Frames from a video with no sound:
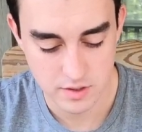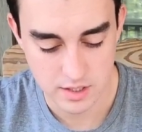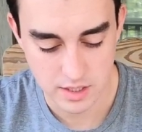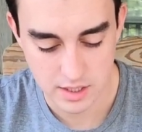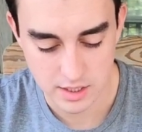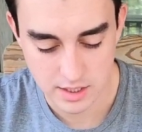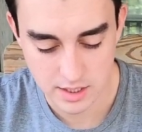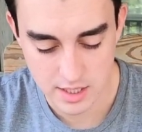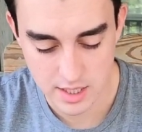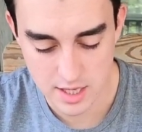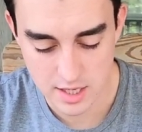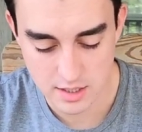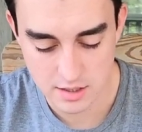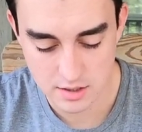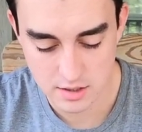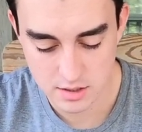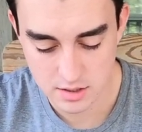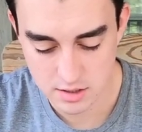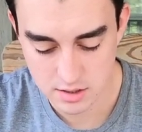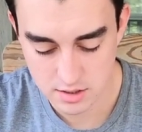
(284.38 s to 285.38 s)
And
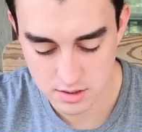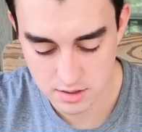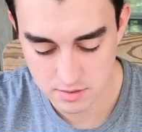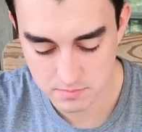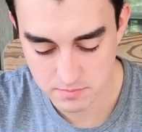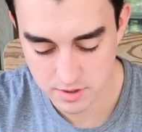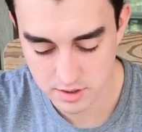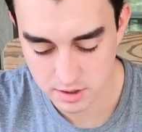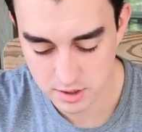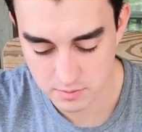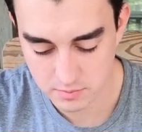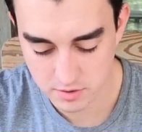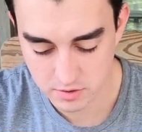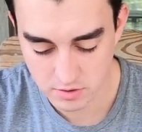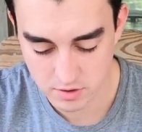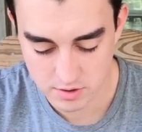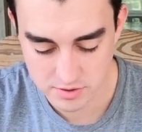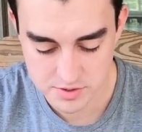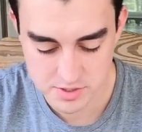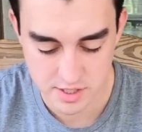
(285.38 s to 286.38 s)
again, I'm going to come
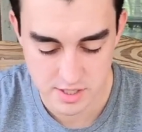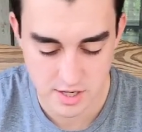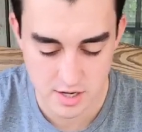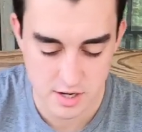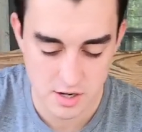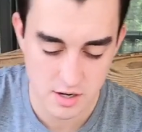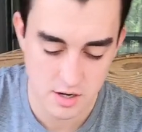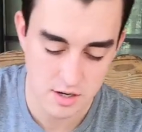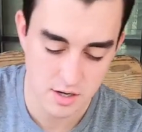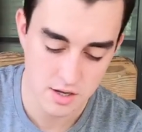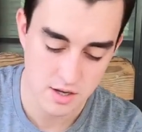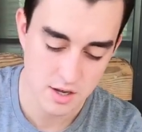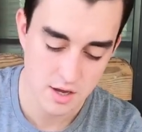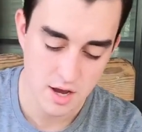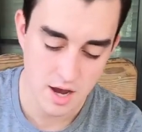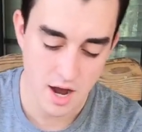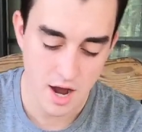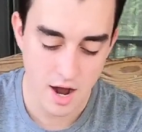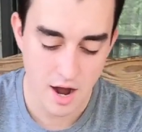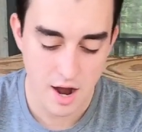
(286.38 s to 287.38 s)
across here.
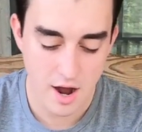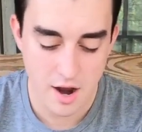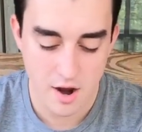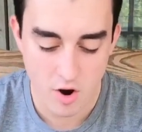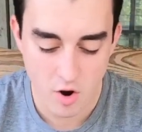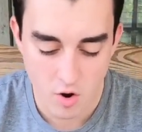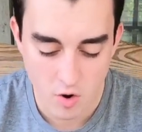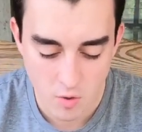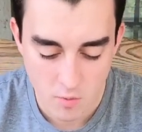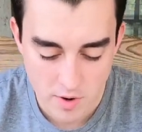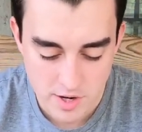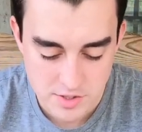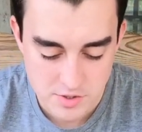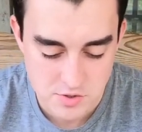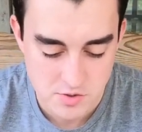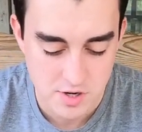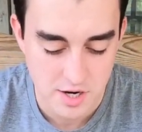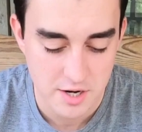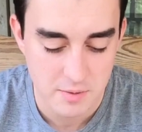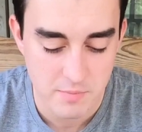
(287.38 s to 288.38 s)
I always
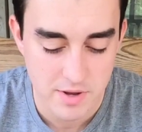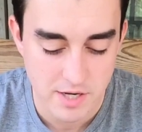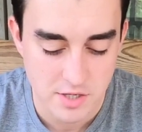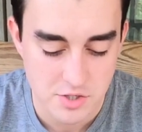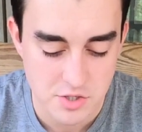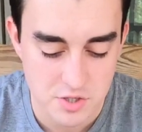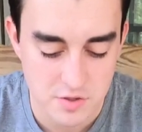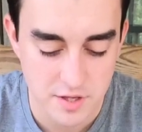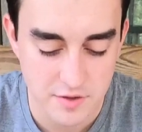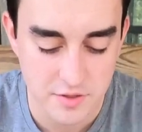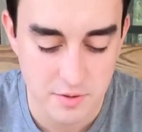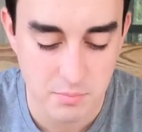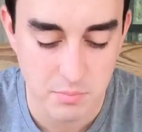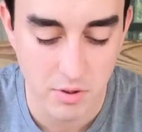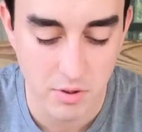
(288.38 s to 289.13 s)
try to make sure that the